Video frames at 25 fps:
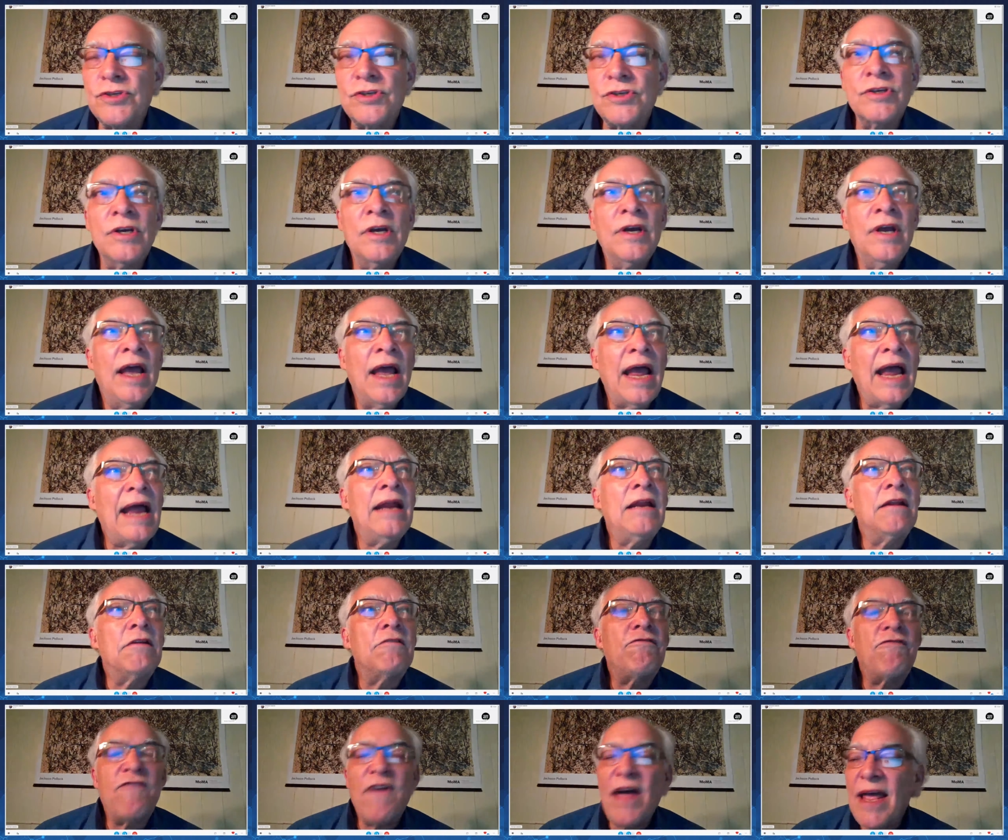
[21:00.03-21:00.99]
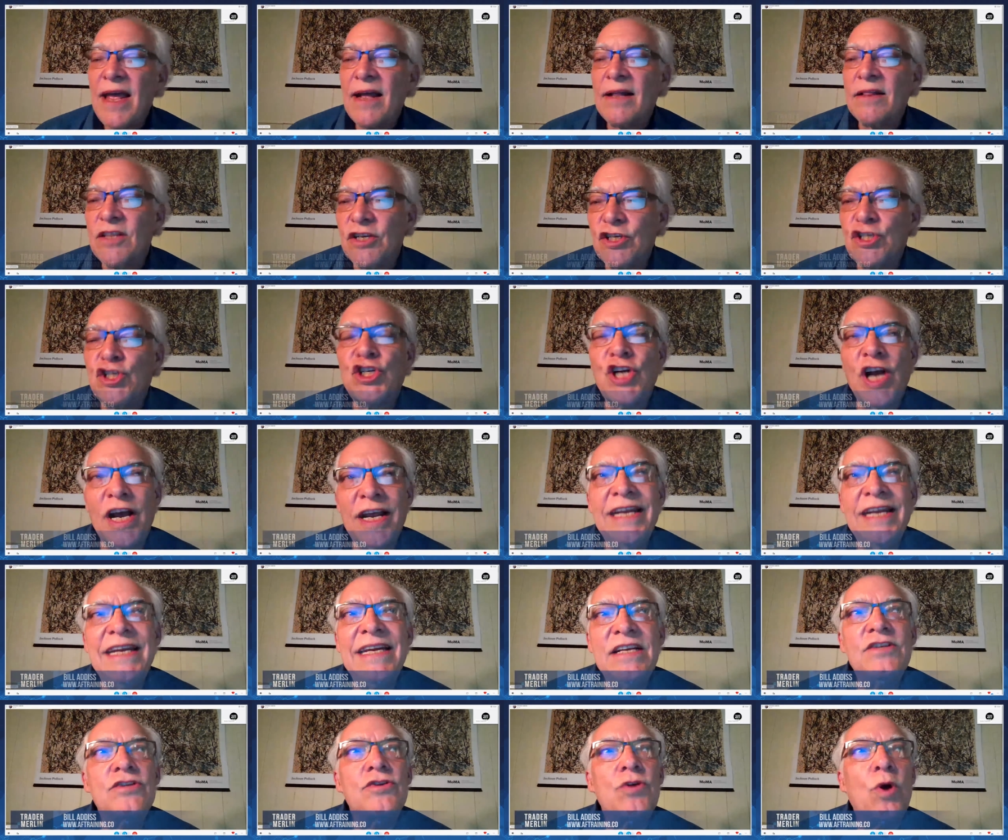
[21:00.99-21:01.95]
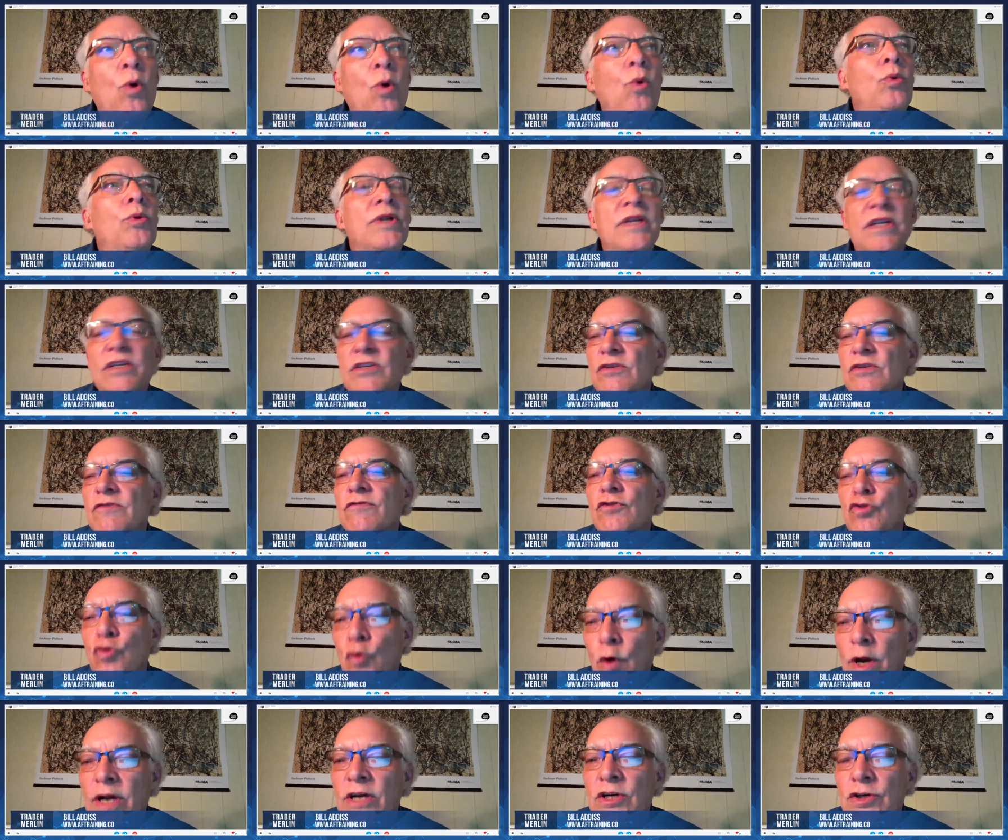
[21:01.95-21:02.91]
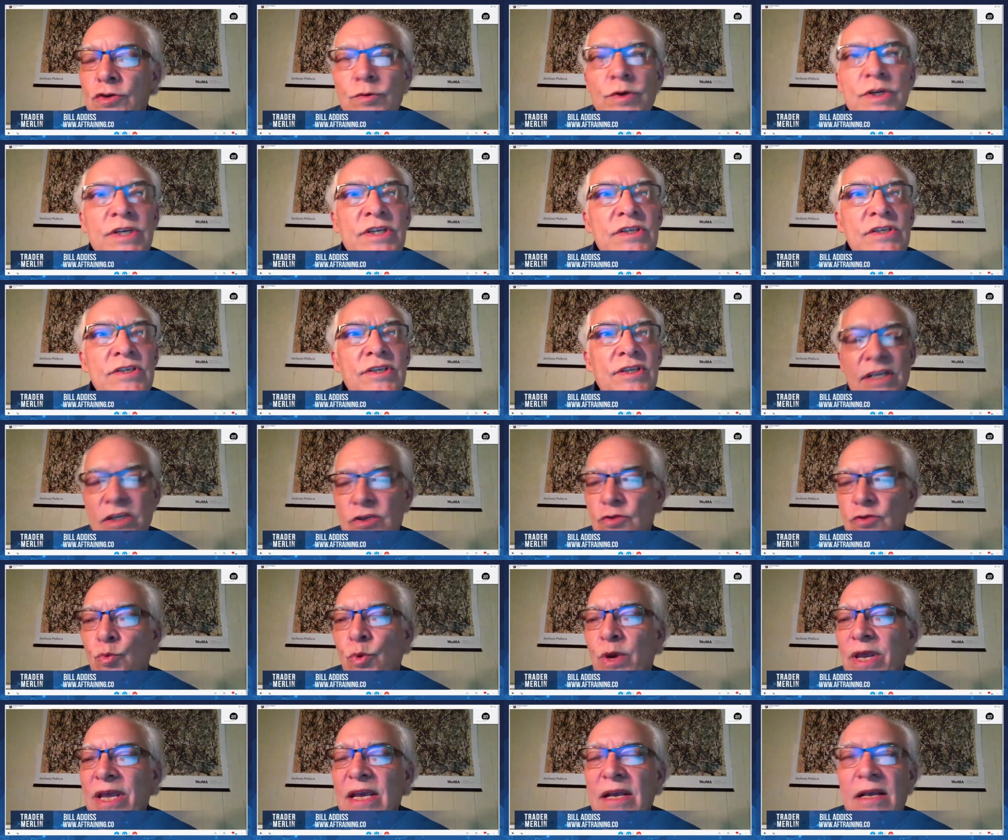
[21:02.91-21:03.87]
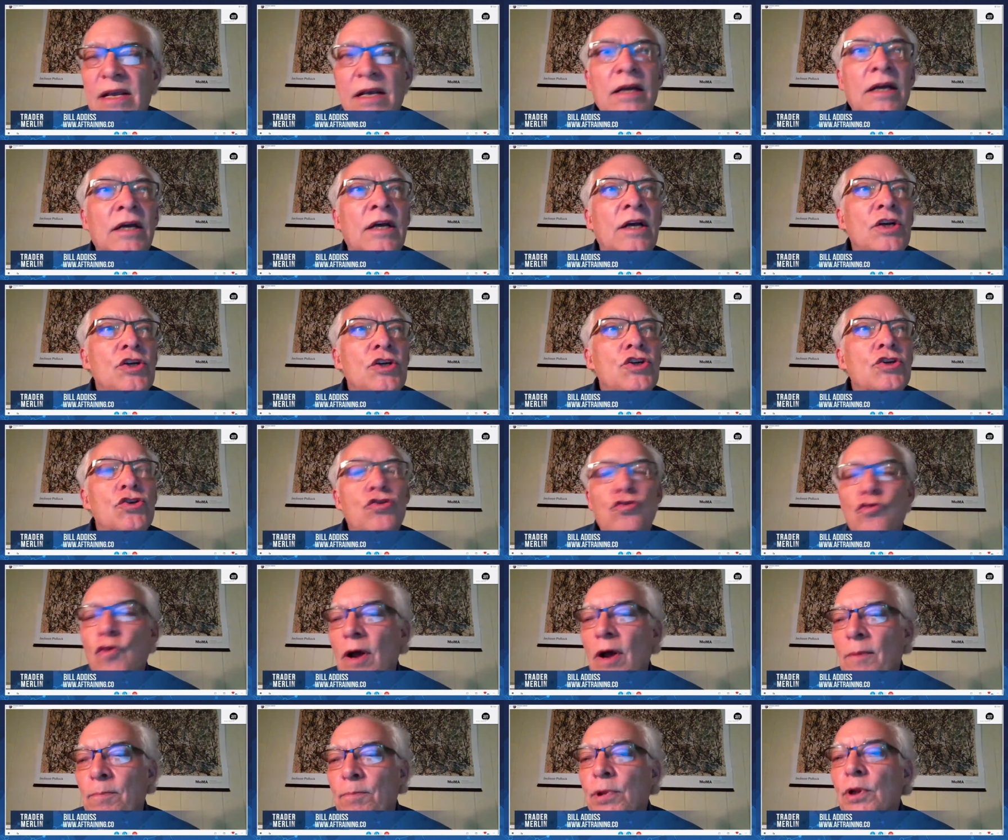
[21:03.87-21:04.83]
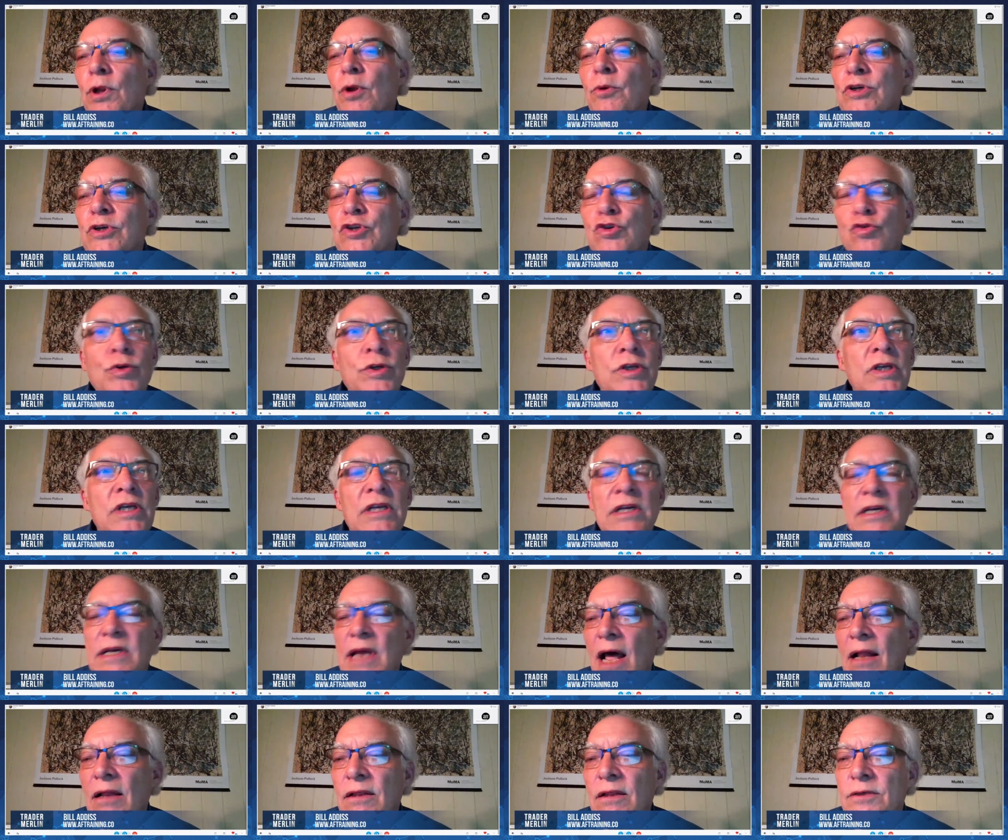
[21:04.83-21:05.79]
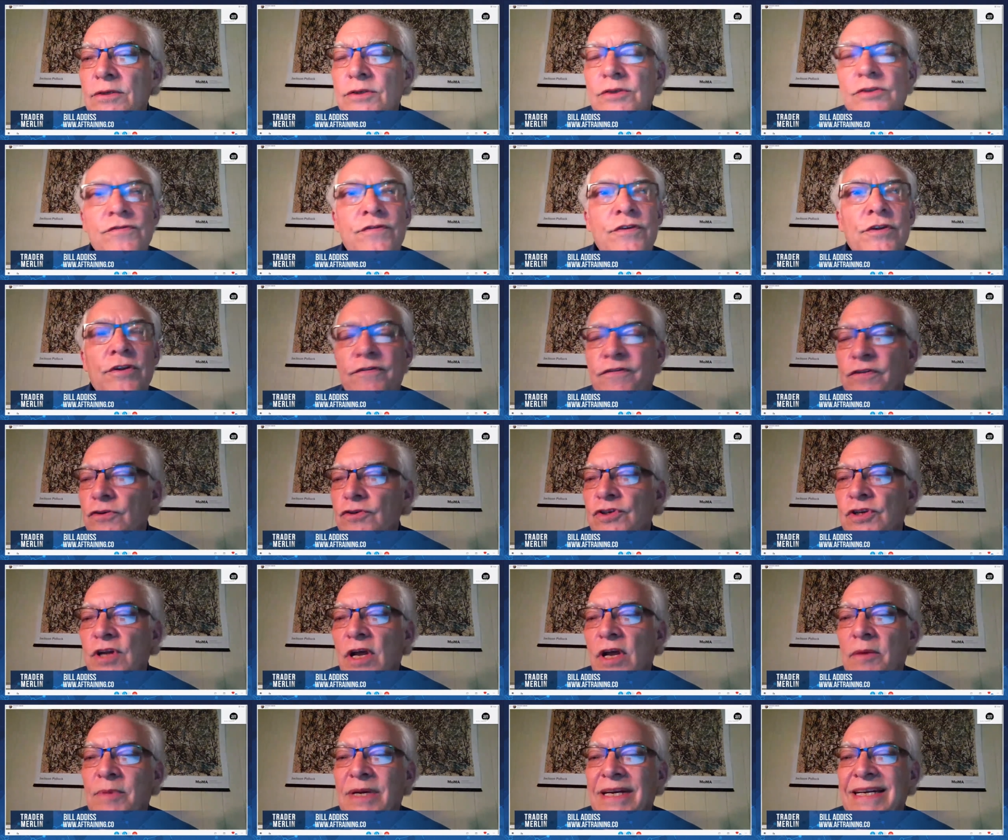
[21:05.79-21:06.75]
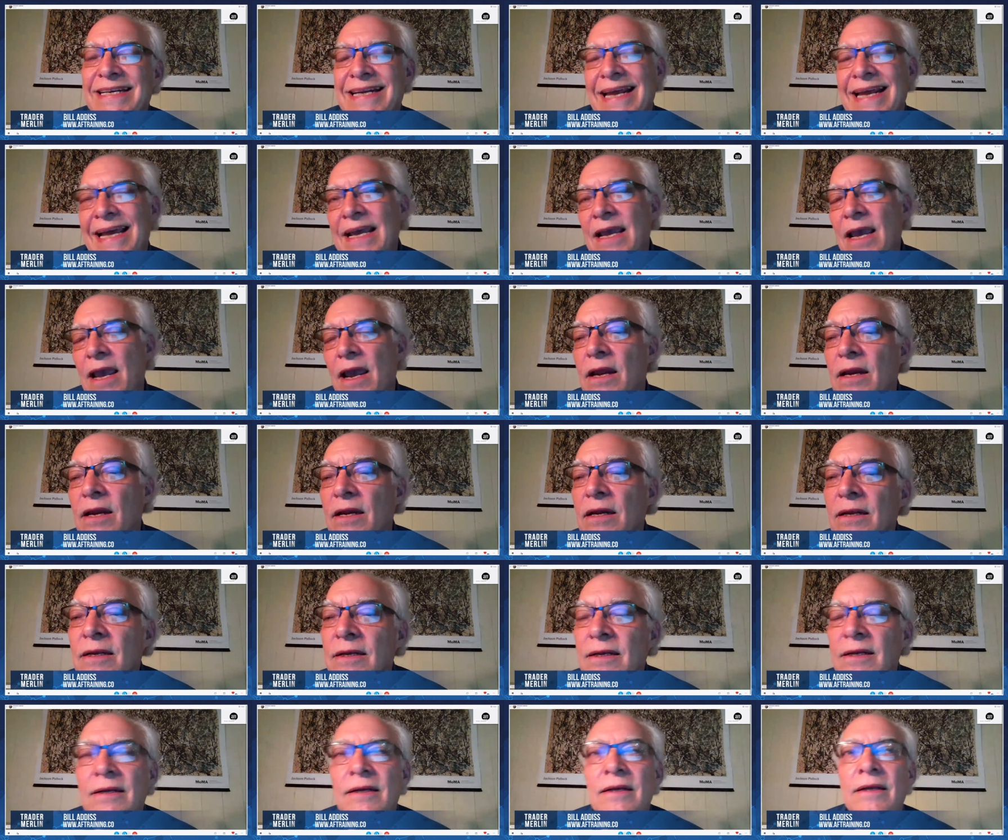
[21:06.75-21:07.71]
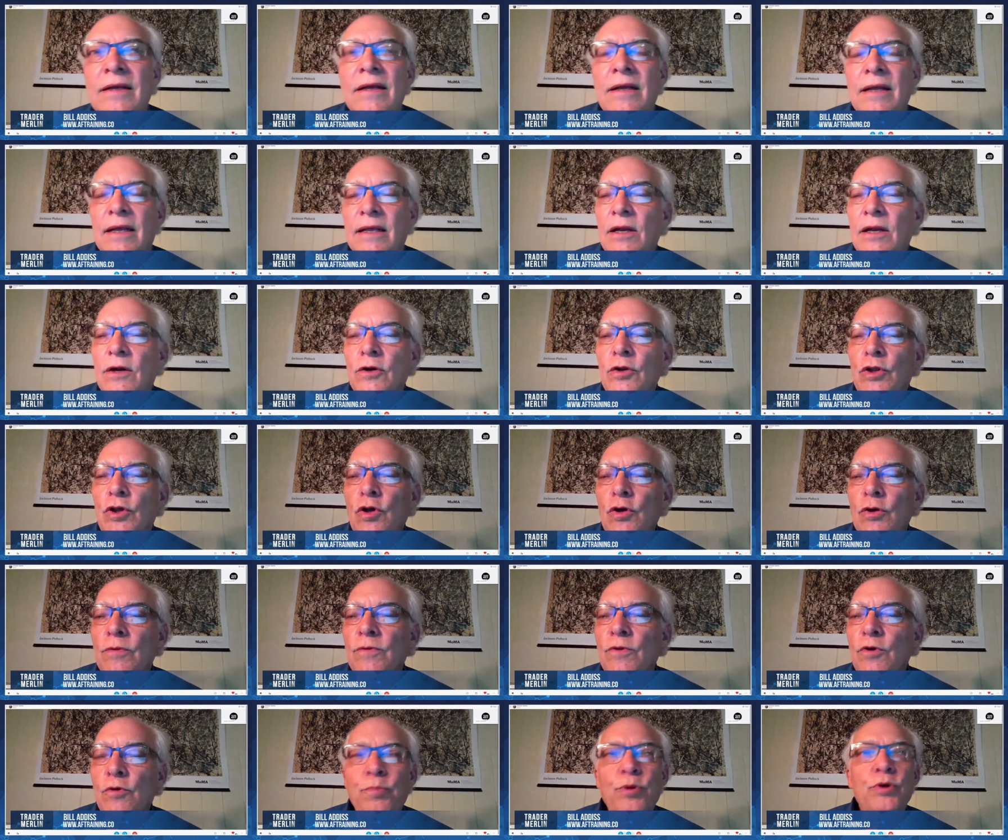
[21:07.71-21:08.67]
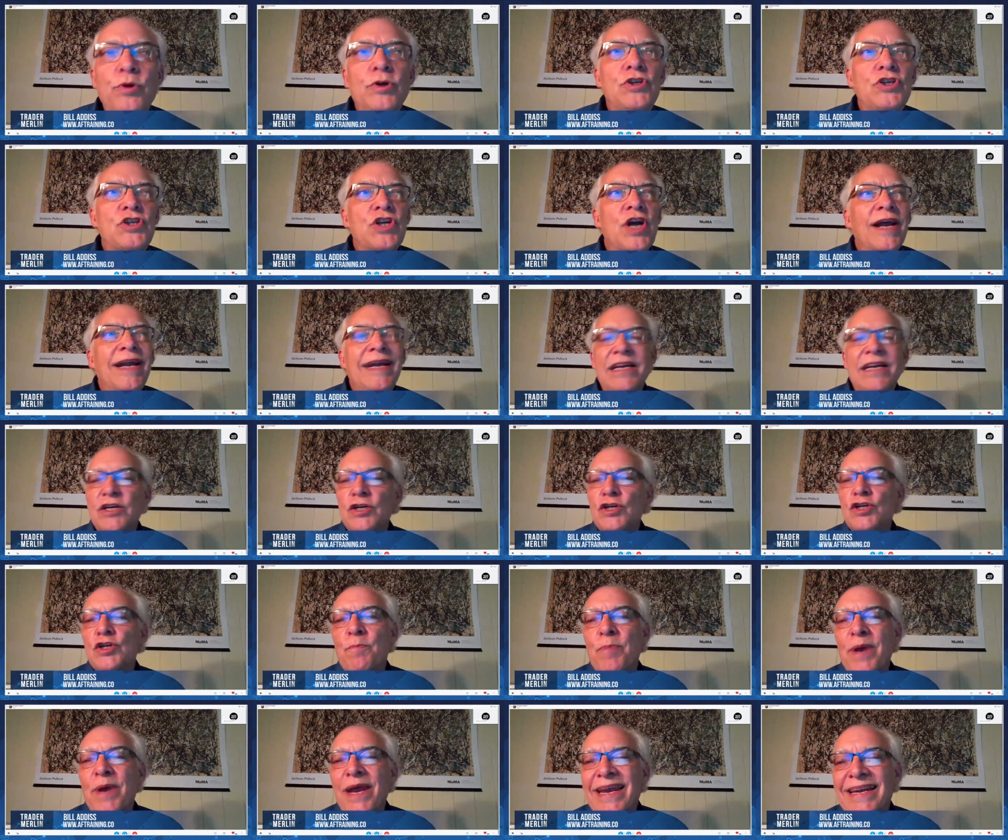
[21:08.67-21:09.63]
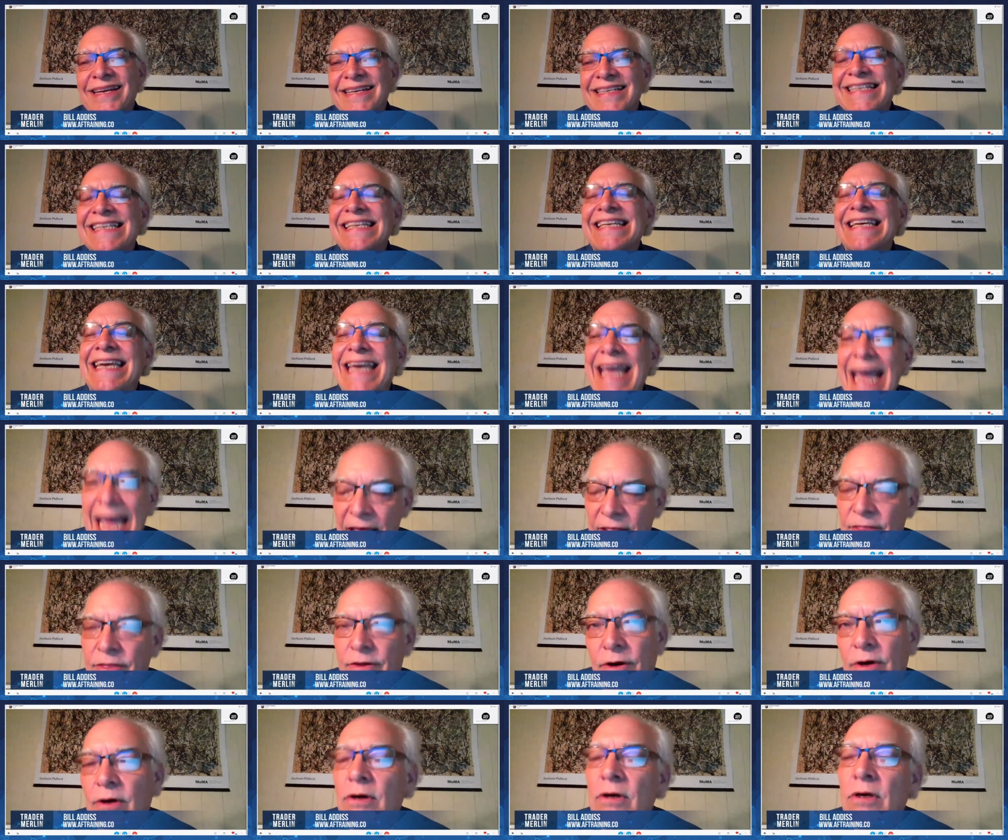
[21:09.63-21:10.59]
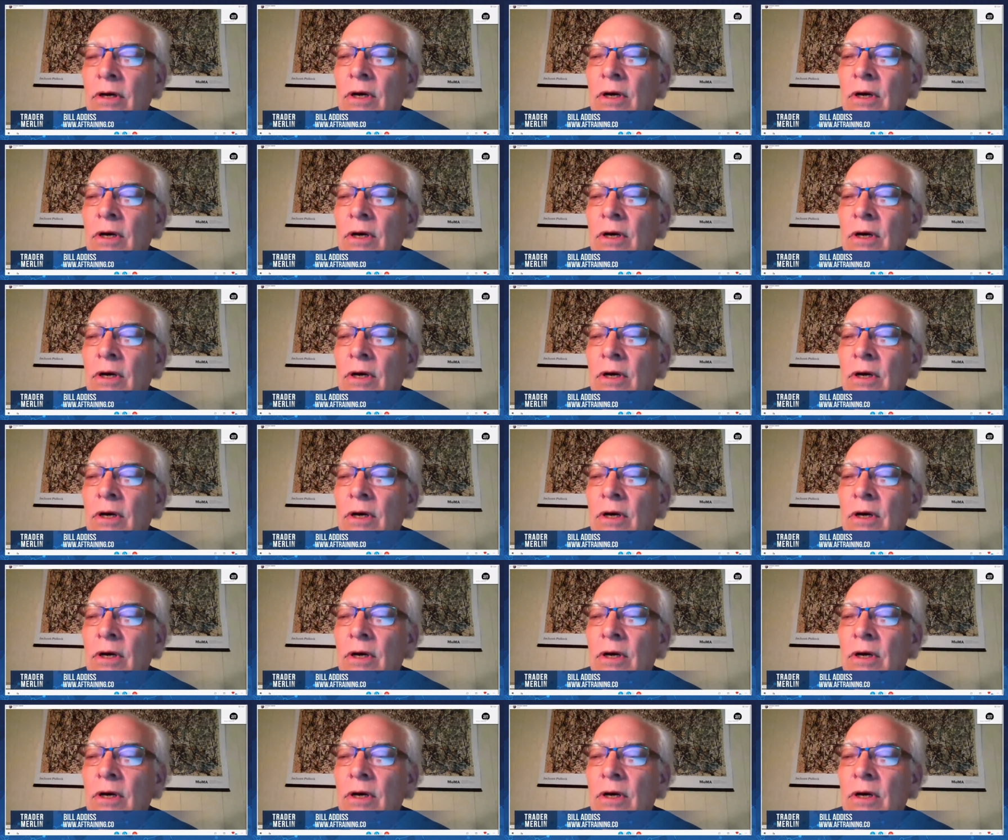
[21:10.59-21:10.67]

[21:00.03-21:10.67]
Mm-hmm. in fact, the Chinese holdings of treasuries this week just dropped below a trillion dollars for the first time in a decade. Wow. You know, you, you put China and Japan together,